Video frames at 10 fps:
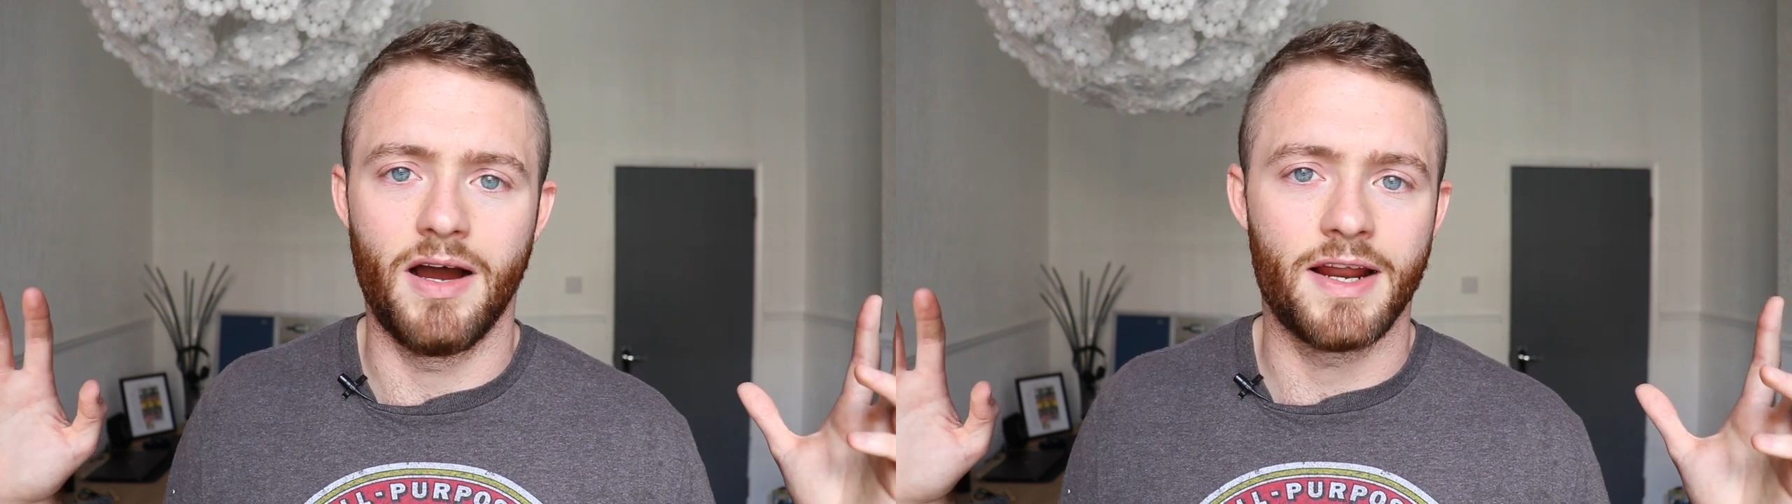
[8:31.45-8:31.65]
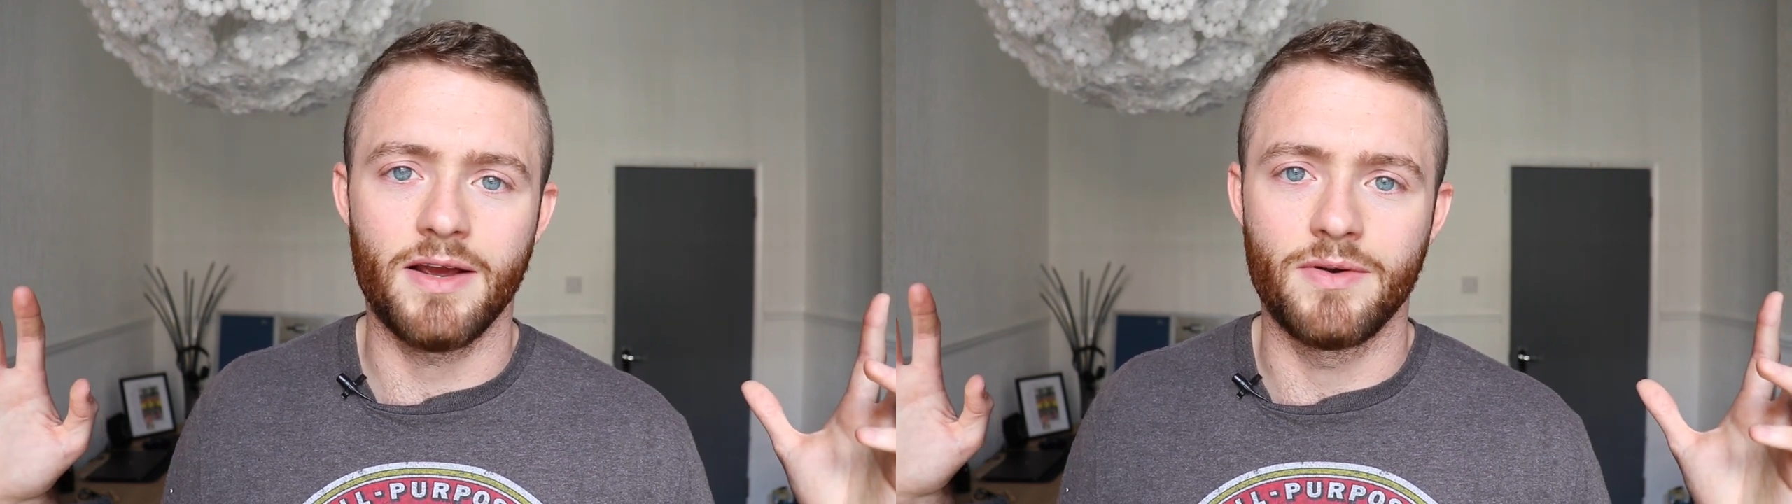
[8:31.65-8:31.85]

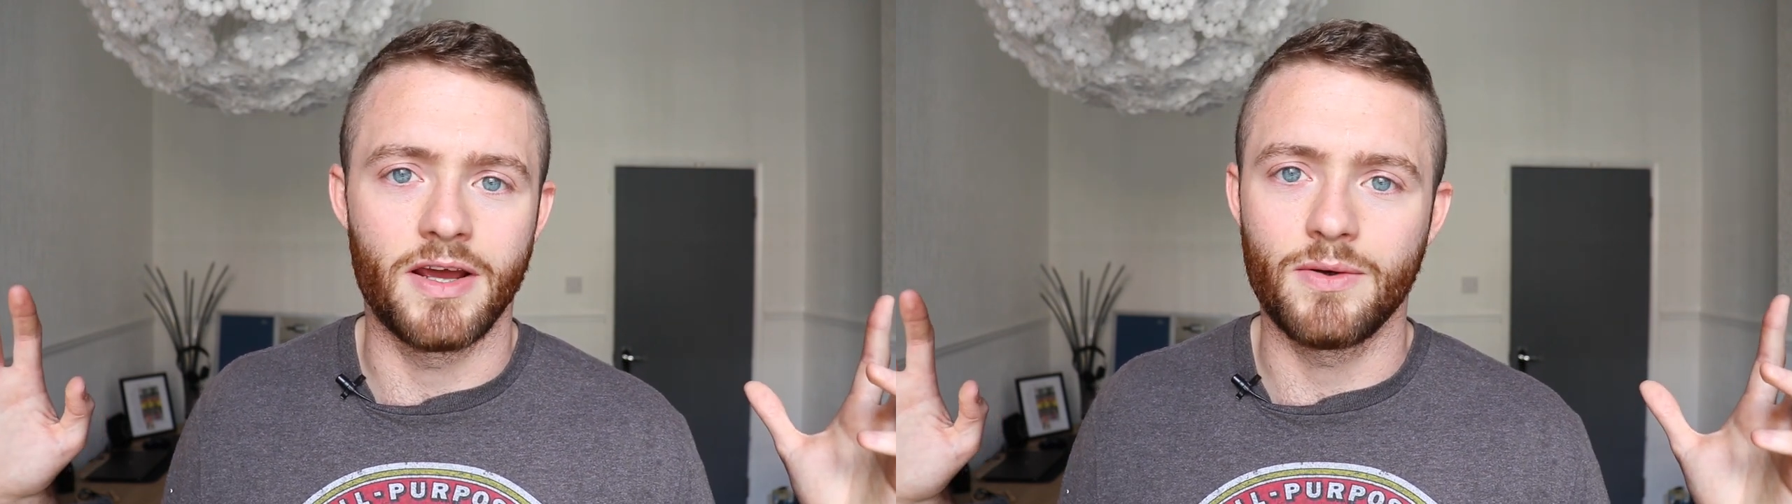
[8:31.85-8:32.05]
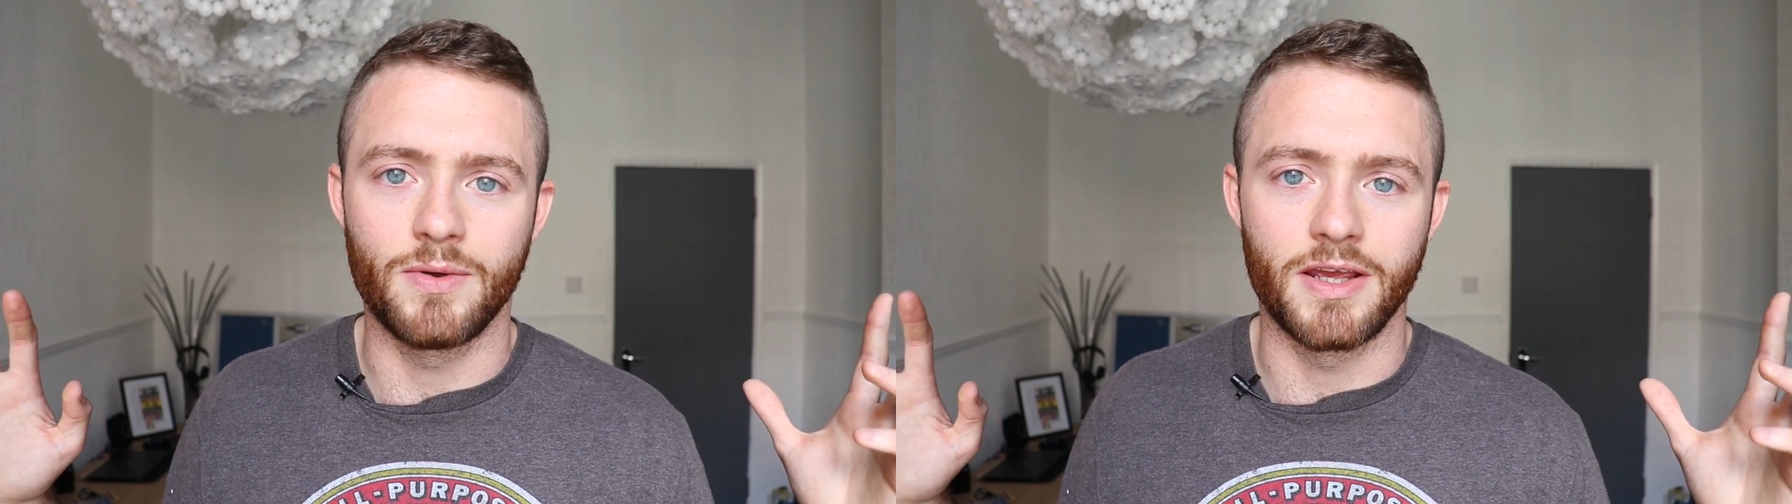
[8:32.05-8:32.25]
I don't
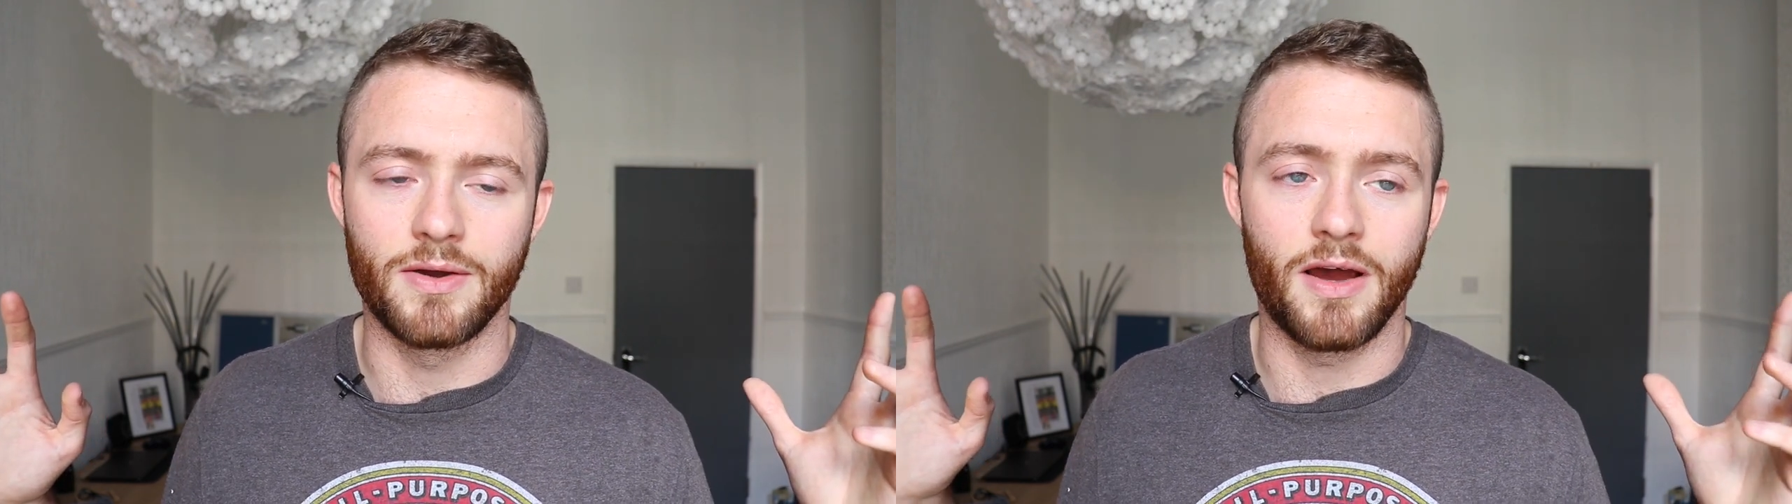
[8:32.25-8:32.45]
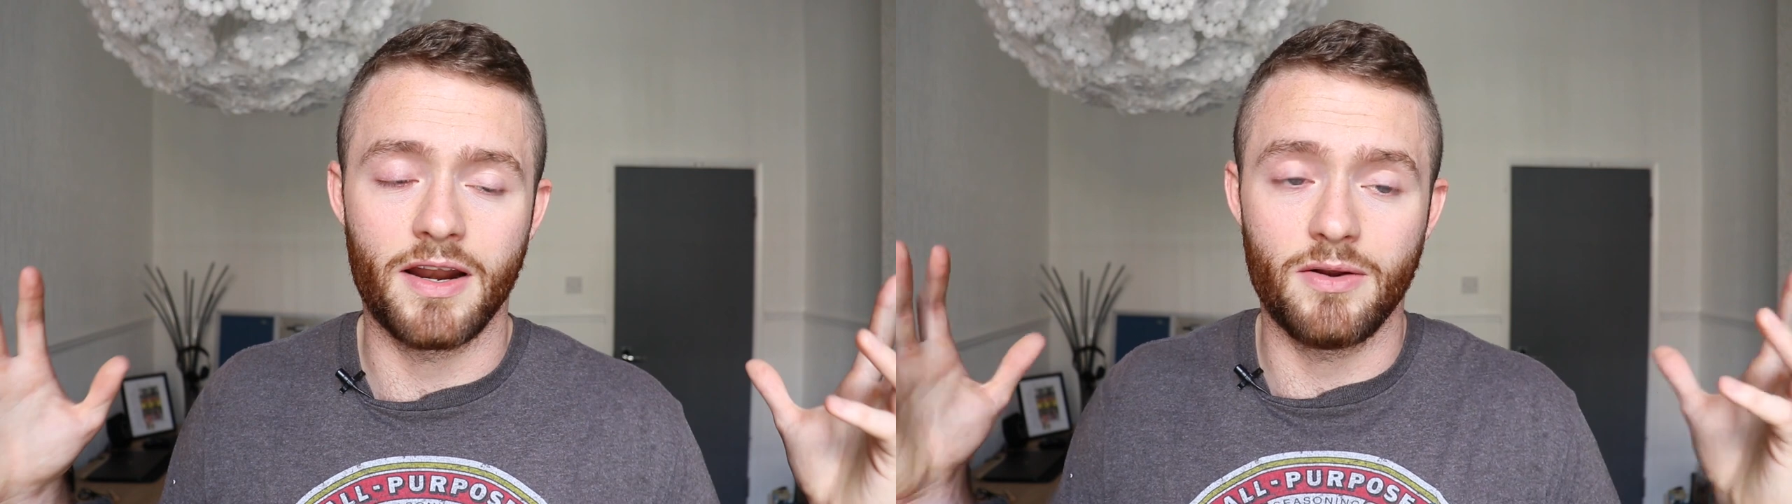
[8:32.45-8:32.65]
know
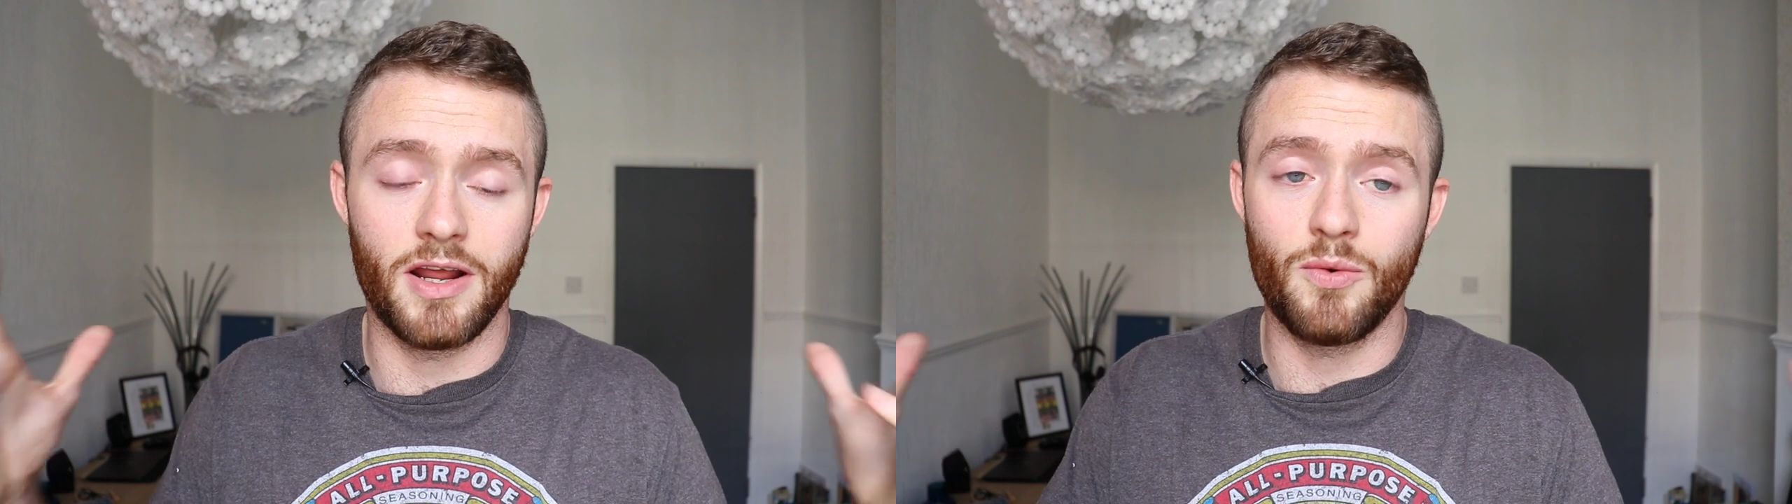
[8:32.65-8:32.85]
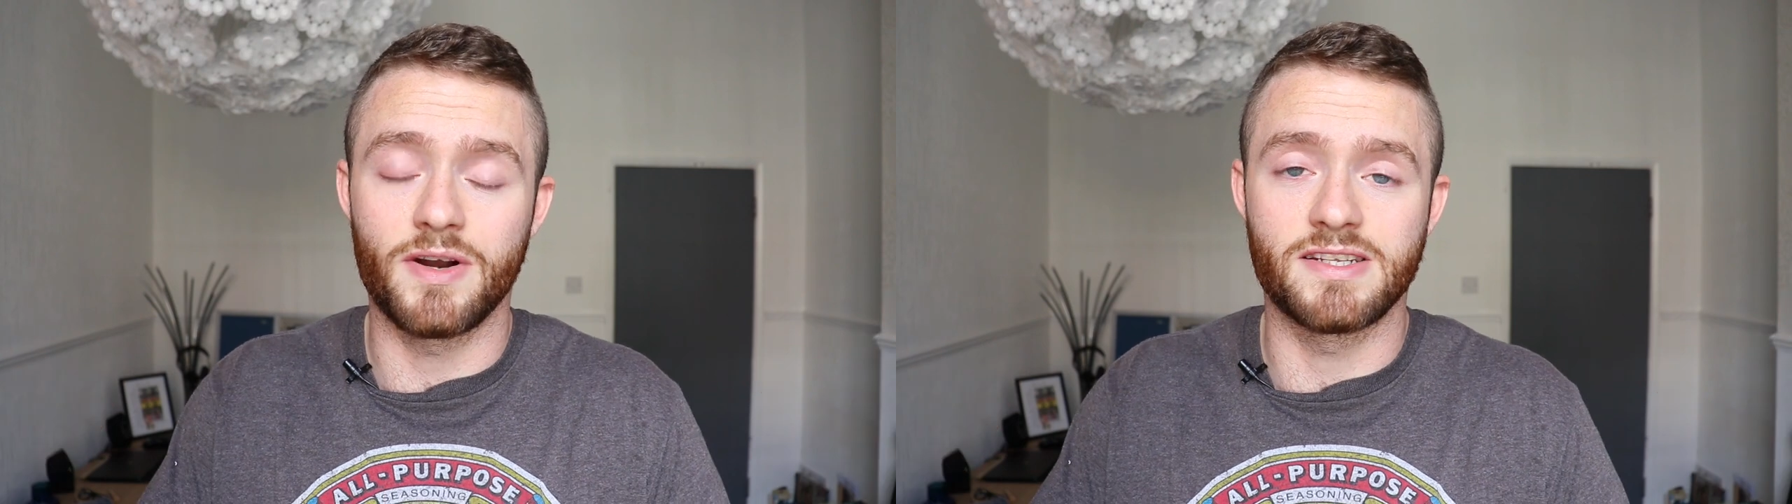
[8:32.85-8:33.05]
you. I don't
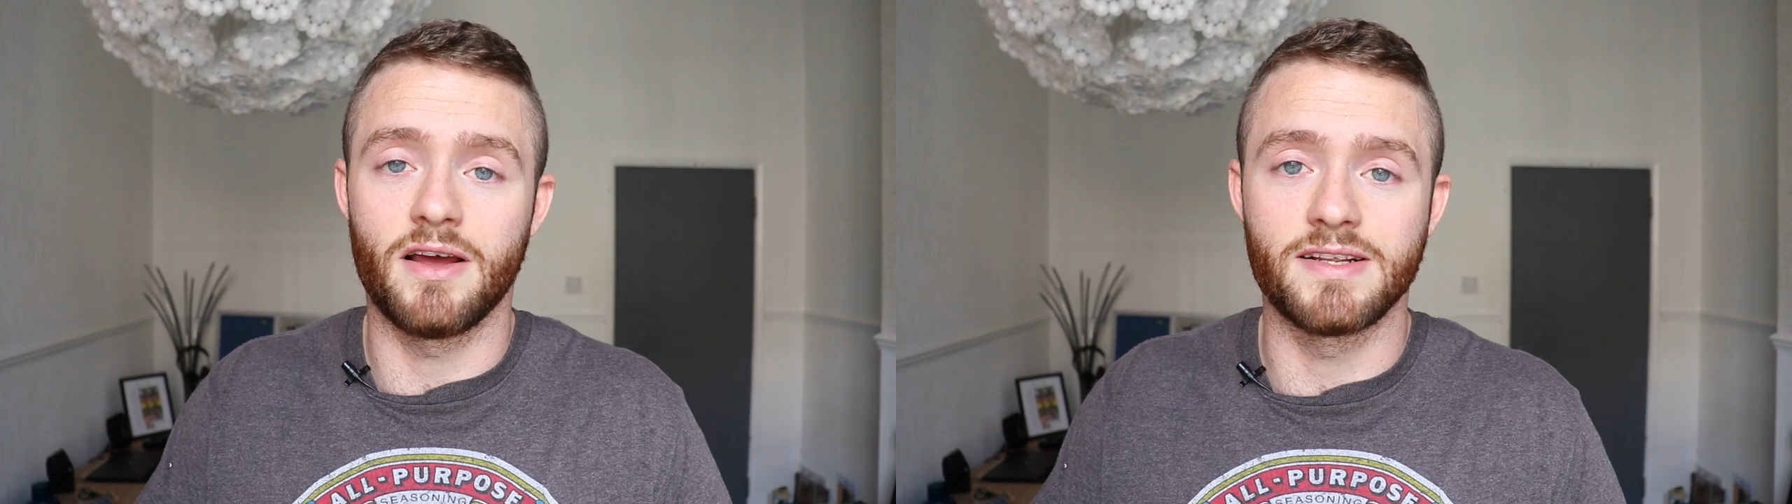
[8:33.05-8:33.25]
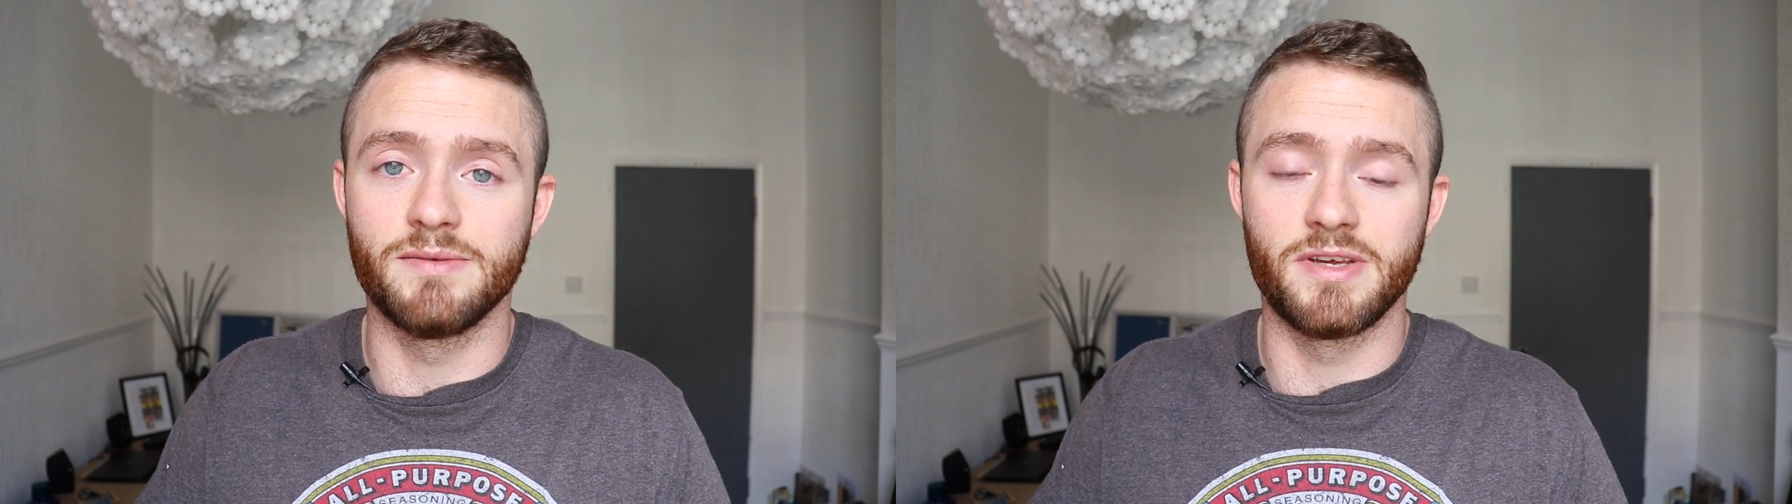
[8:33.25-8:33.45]
know what it's
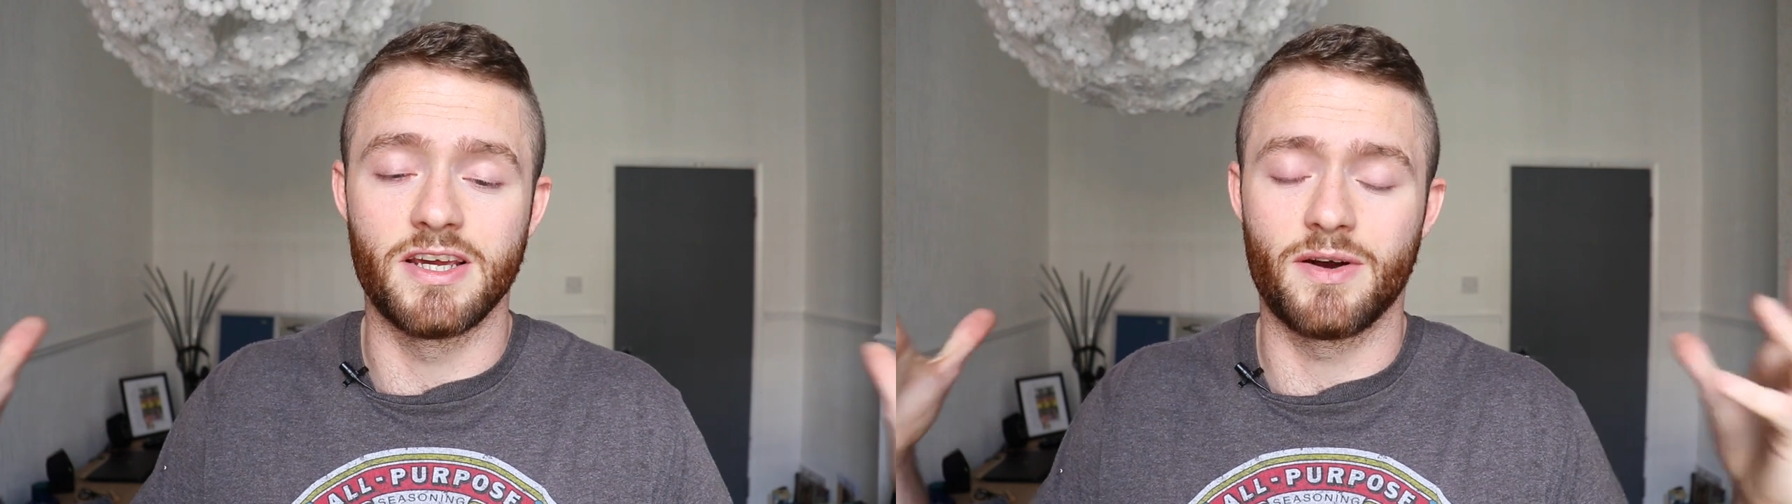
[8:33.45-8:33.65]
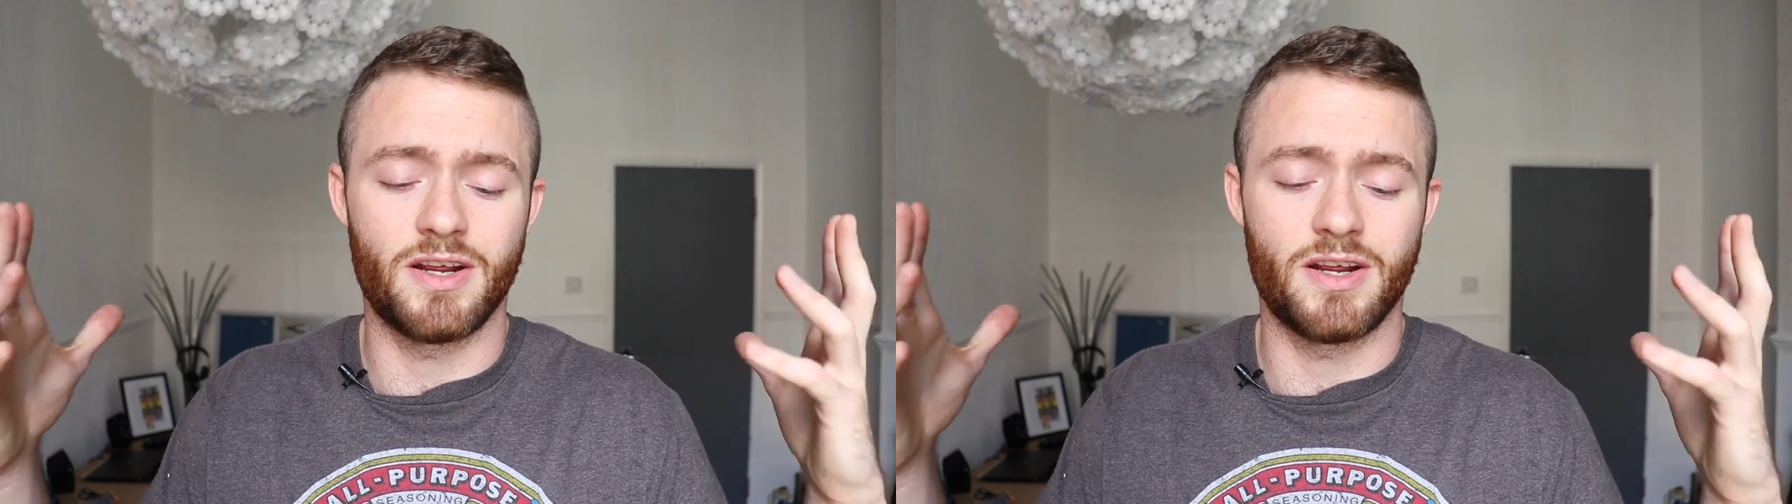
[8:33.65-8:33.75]
like to be you.